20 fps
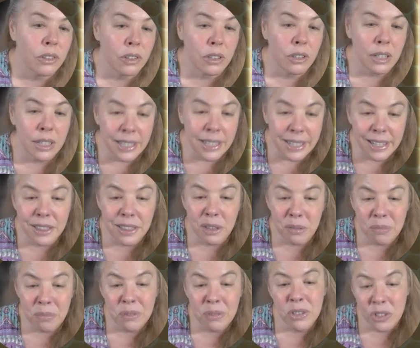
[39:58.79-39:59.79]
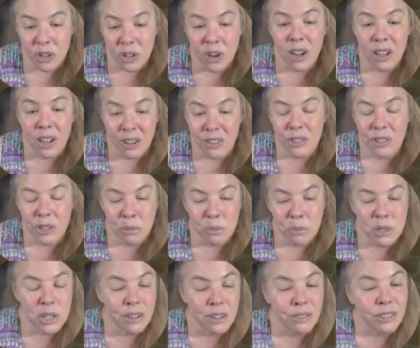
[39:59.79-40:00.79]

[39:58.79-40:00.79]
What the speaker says: can get them to draw out some stuff.